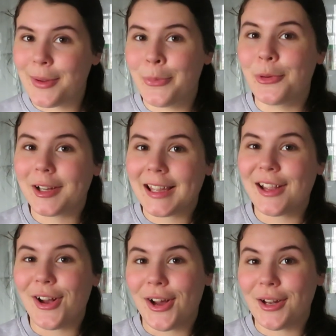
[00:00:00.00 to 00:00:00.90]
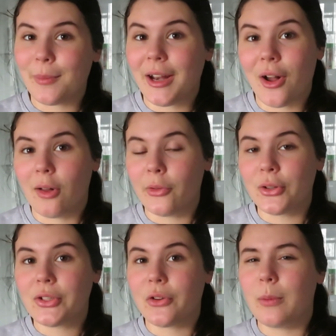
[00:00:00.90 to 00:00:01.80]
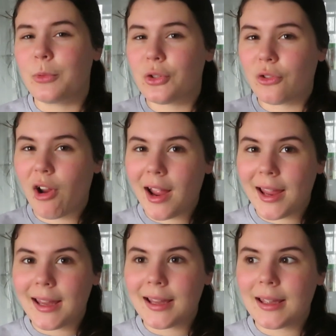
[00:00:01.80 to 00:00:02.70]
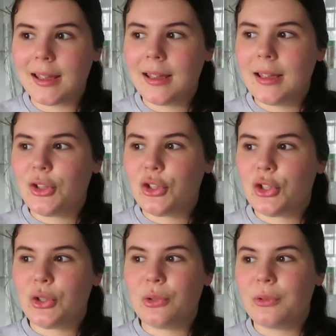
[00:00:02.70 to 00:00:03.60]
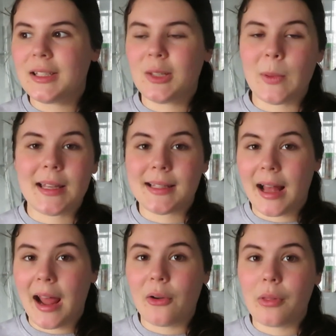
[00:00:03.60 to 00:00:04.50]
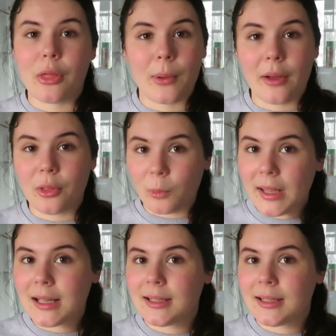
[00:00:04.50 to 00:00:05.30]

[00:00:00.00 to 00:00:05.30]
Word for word: am working on my novel, so I'm trying to space that out throughout the week.